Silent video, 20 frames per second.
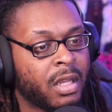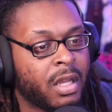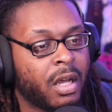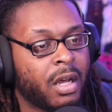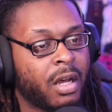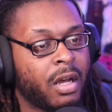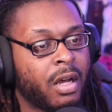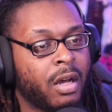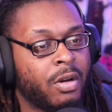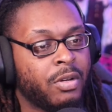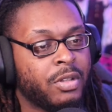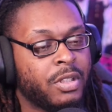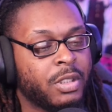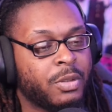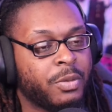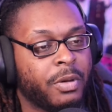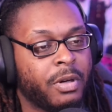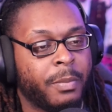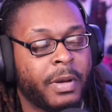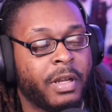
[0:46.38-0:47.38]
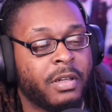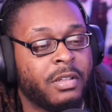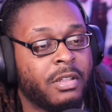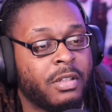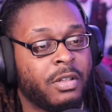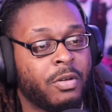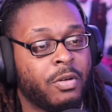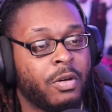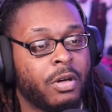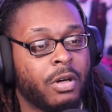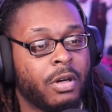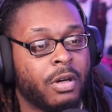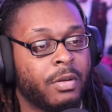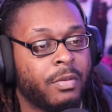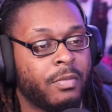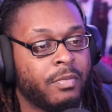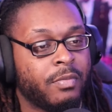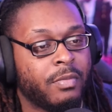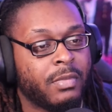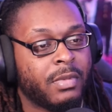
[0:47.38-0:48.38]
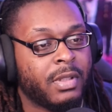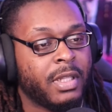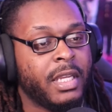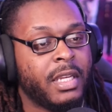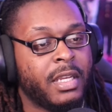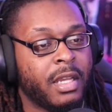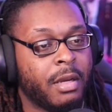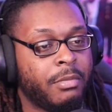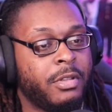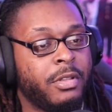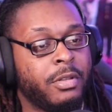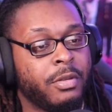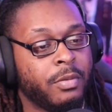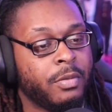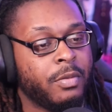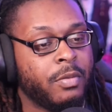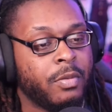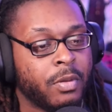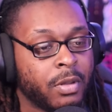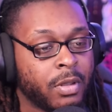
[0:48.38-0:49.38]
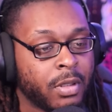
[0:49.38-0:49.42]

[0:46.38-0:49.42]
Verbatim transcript: Oh, she's worried about the door leading up to